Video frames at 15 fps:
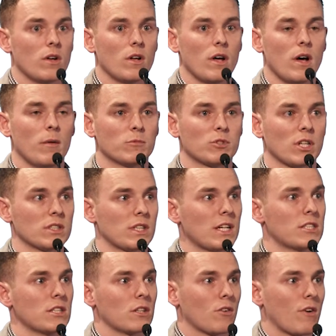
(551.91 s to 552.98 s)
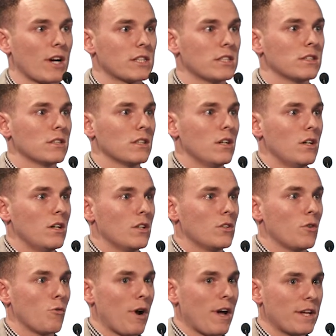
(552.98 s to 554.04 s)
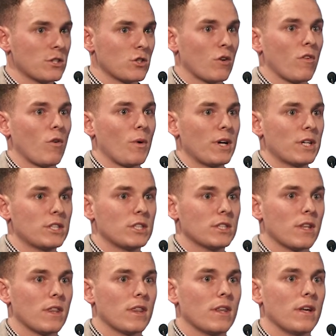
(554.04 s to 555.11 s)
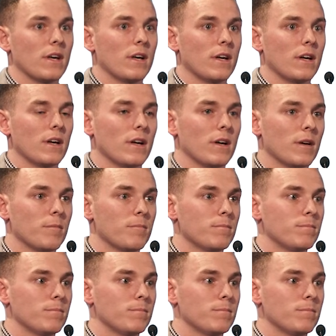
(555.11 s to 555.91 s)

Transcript: translational directions, the range over which the